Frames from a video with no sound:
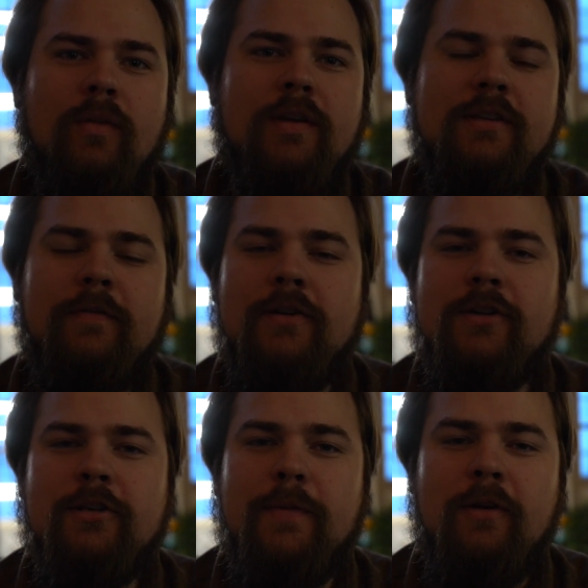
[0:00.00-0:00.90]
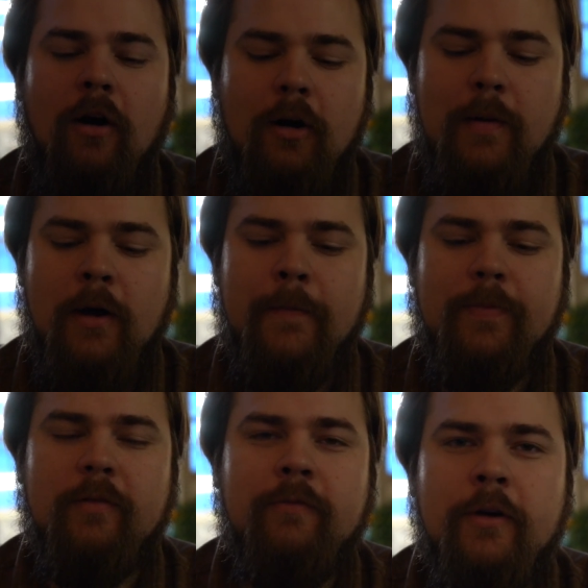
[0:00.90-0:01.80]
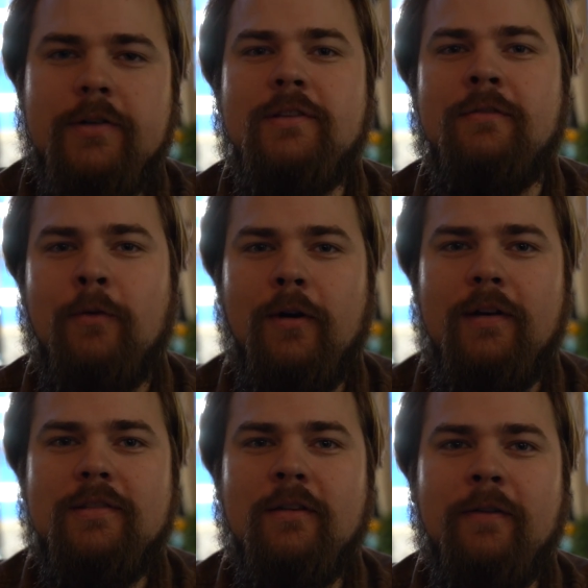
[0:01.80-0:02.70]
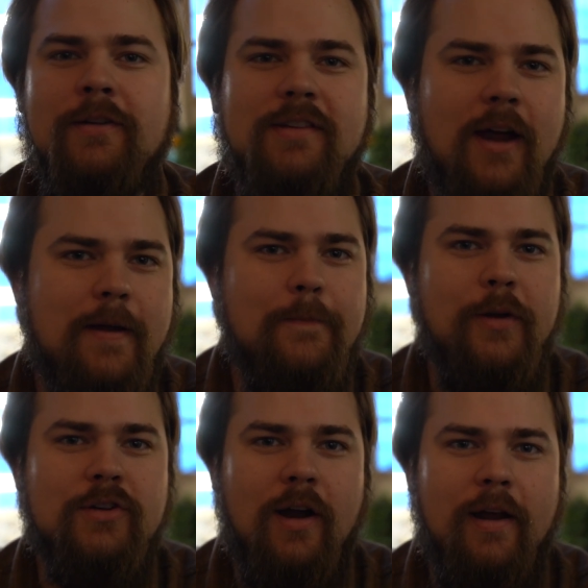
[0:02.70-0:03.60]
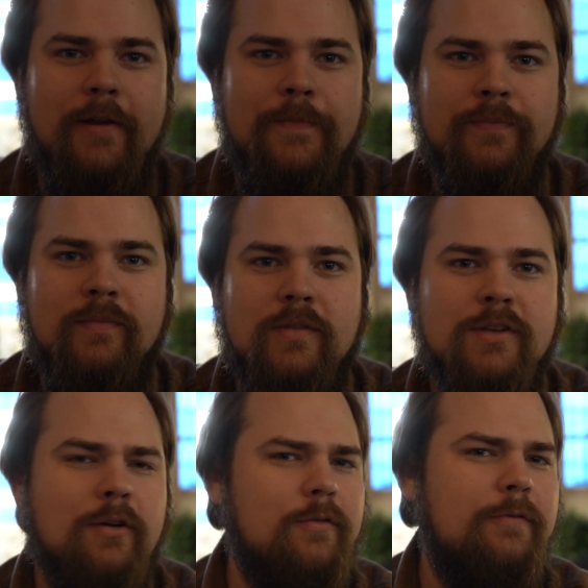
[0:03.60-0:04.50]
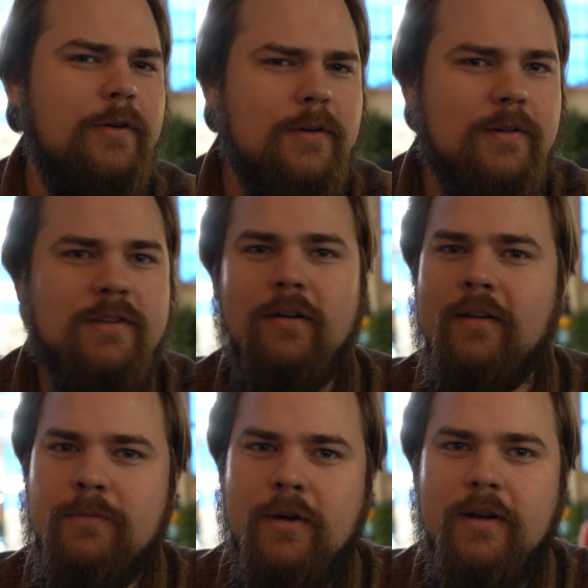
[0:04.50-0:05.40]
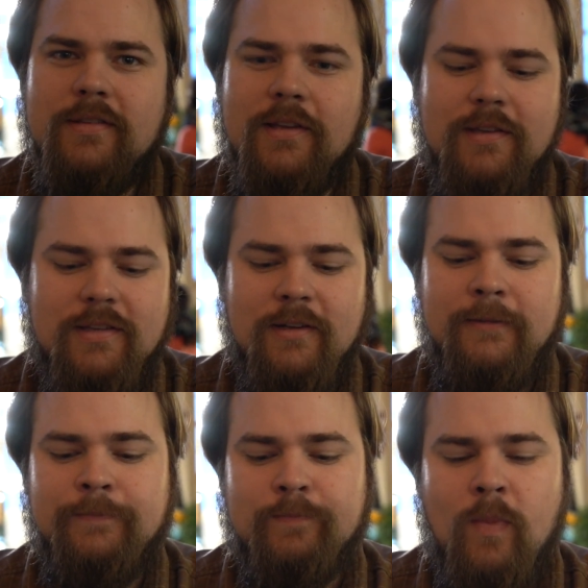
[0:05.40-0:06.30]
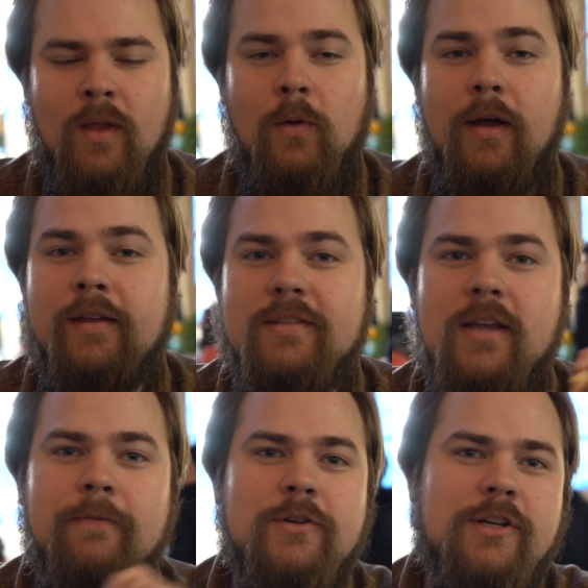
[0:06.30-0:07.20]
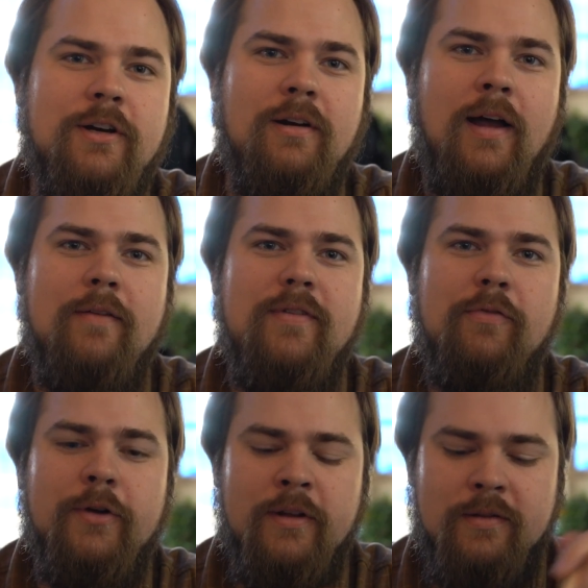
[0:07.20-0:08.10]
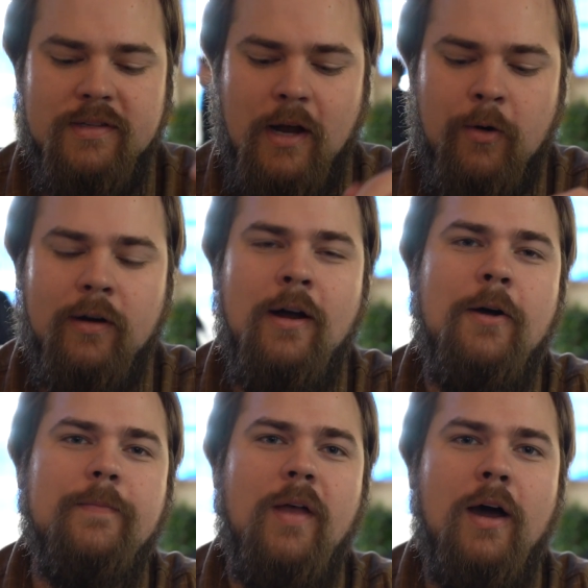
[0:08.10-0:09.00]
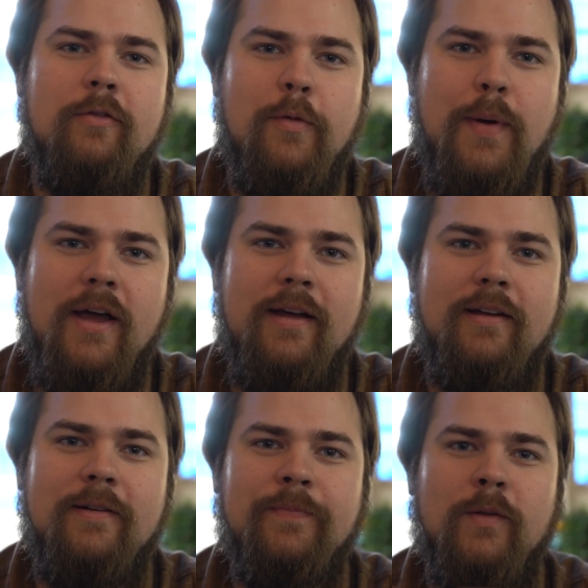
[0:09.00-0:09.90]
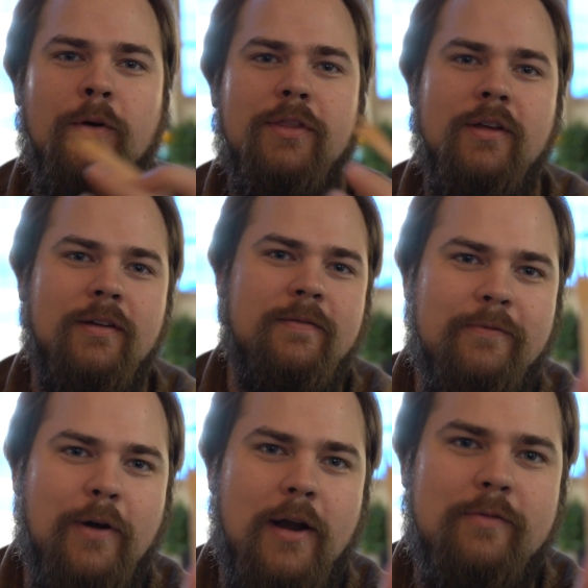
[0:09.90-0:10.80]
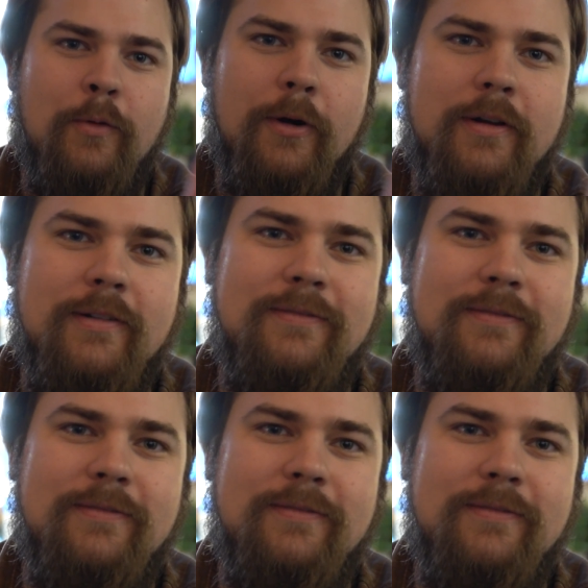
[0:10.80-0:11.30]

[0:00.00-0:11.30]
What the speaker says: This adventure has been all about firsts for us. The first time we try certain foods, certain experiences. Well, I can say for sure, I have never eaten sauerkraut out of the bag with a fry fork.